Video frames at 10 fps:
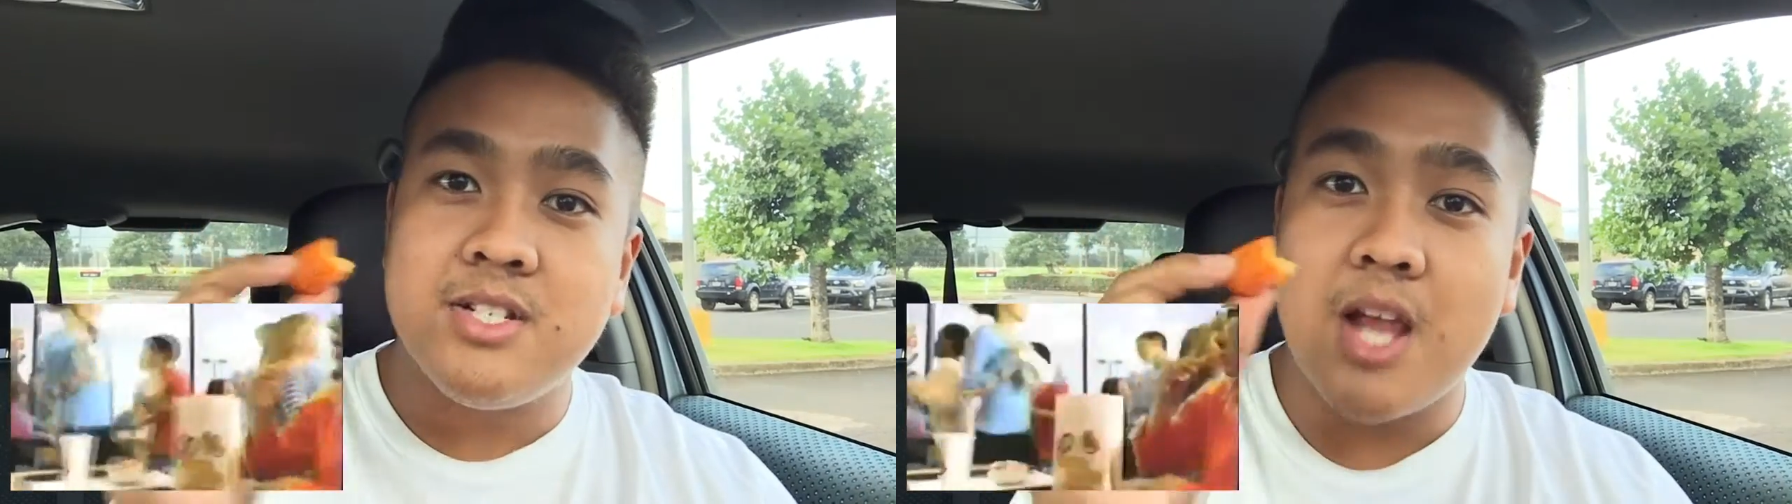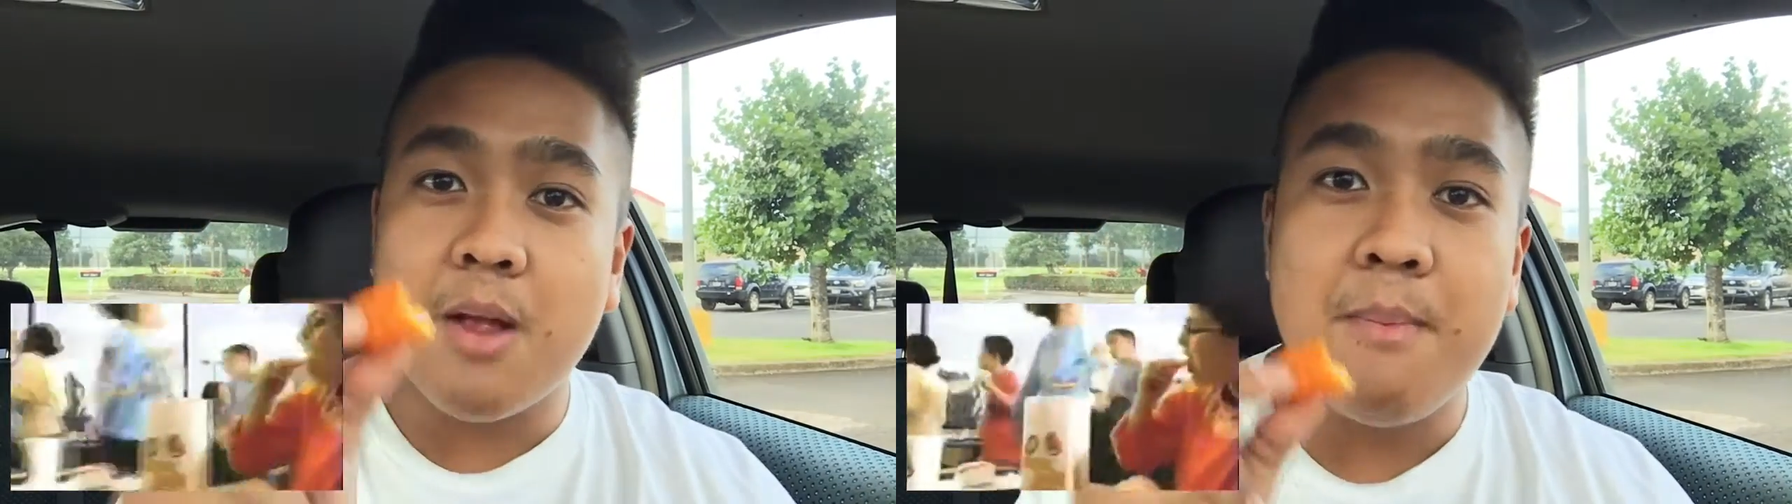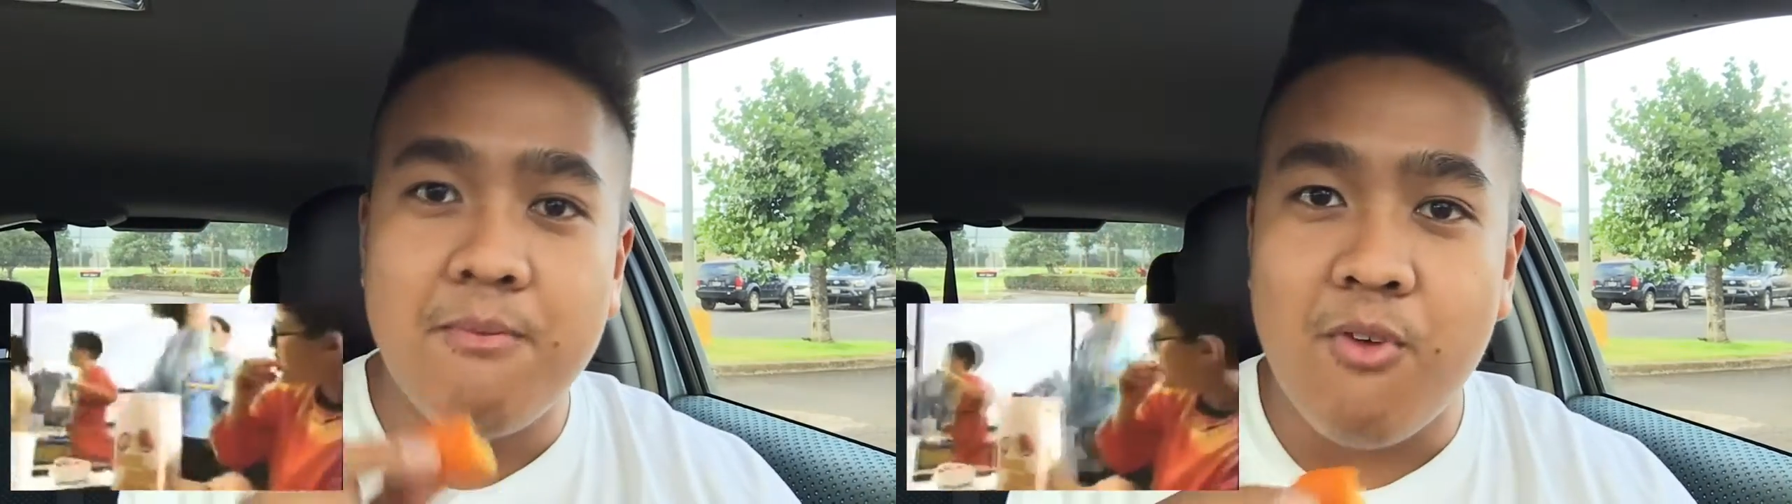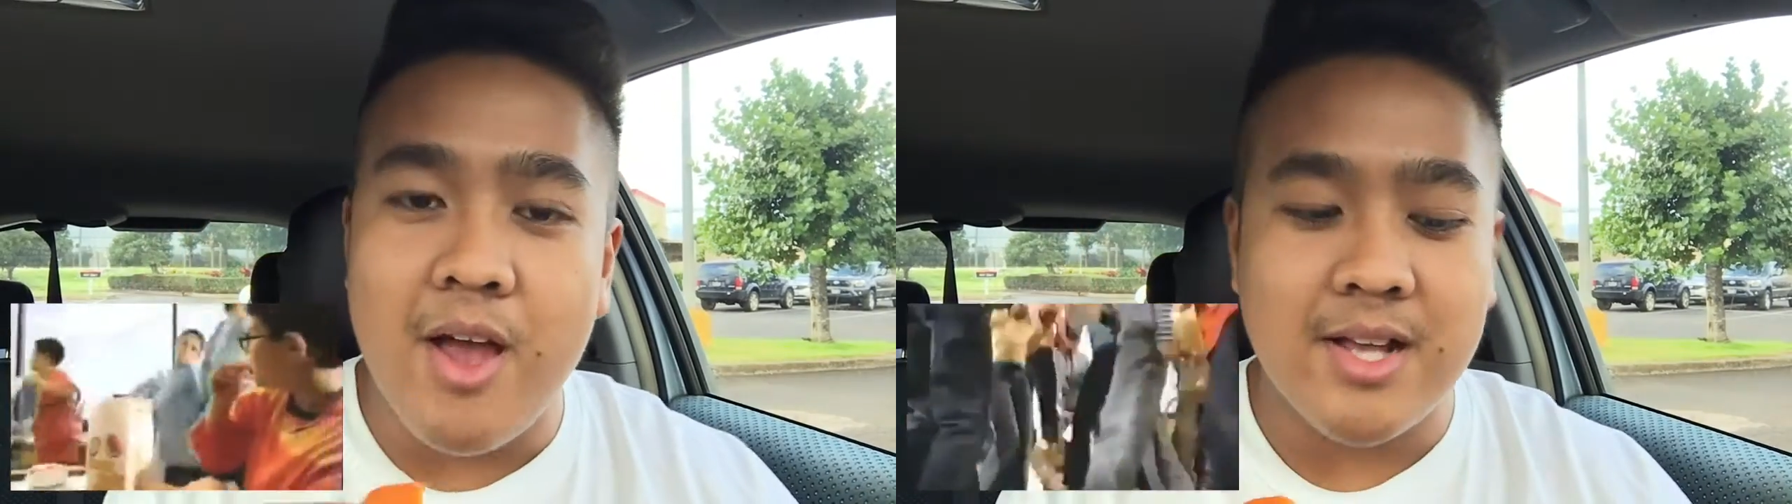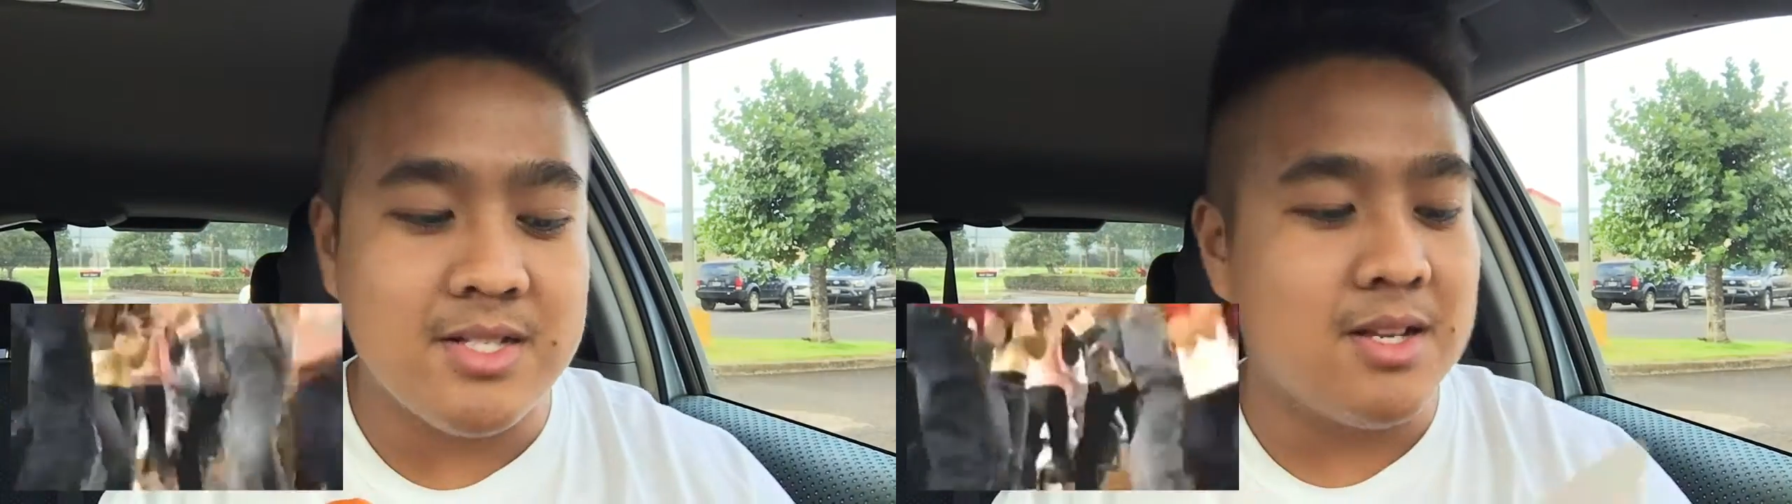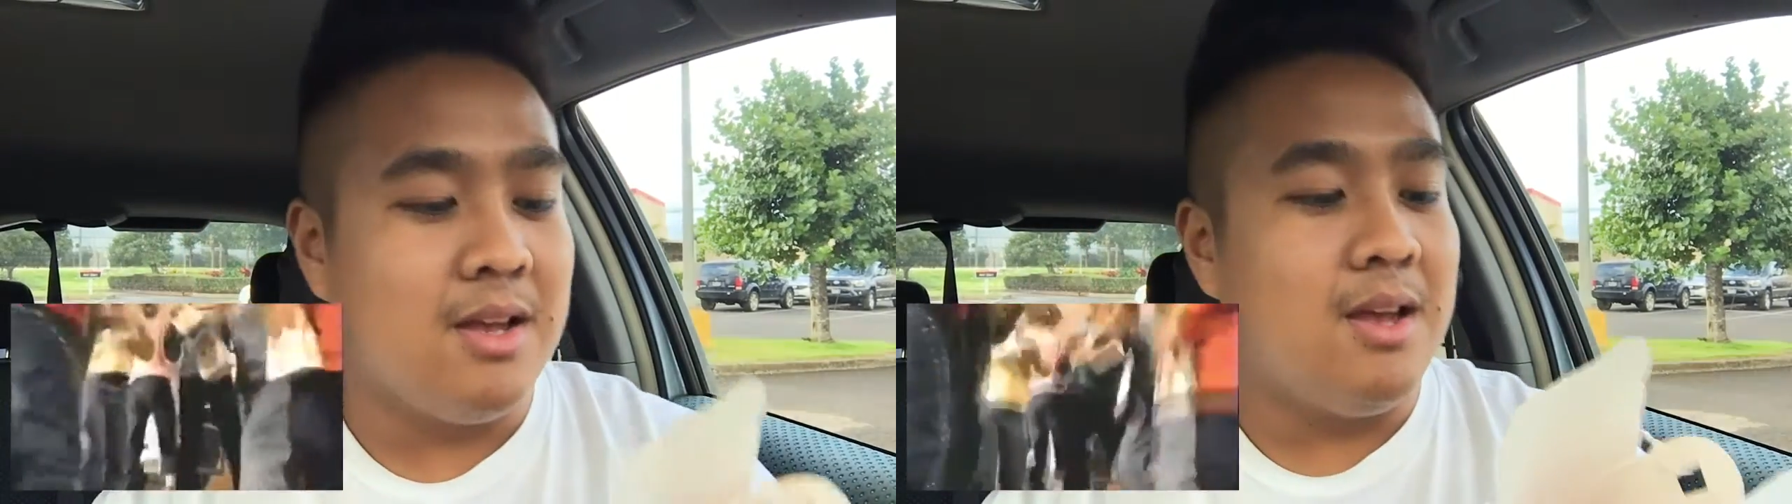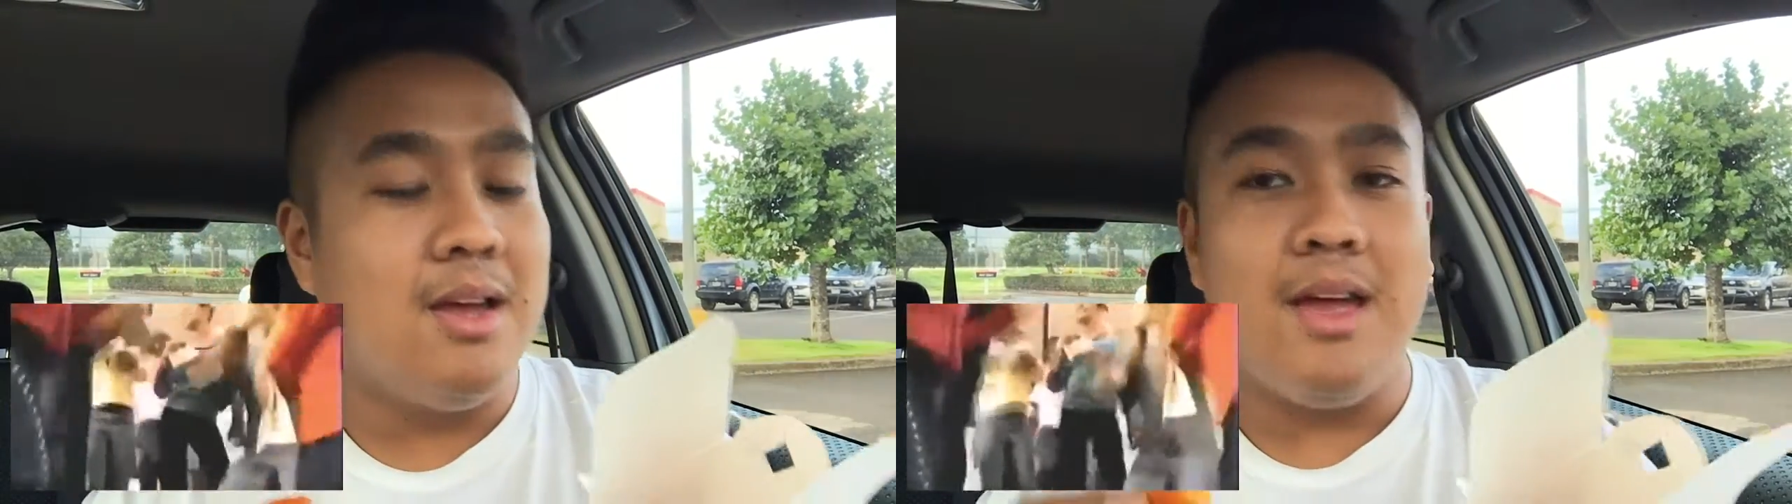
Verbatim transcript: Shake 'em Up Fries.